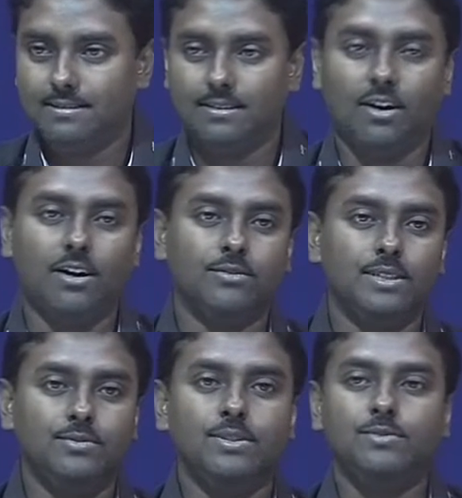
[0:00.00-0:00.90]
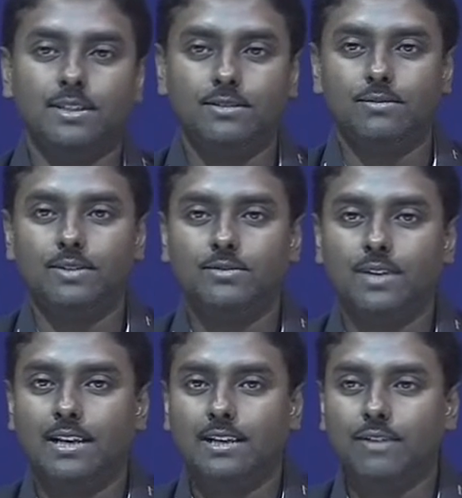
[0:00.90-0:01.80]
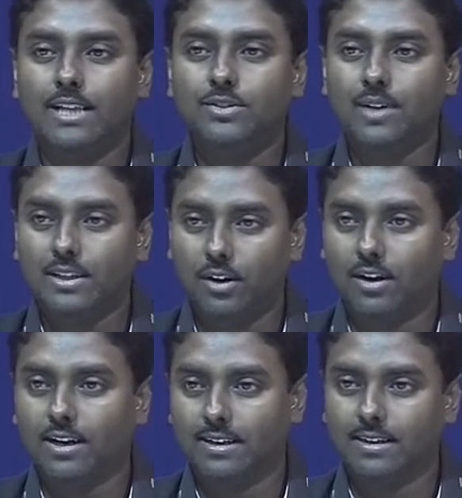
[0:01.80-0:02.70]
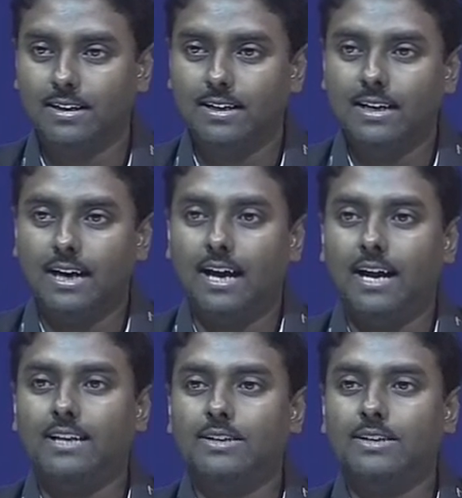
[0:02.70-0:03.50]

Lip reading: or which will eventually occur, and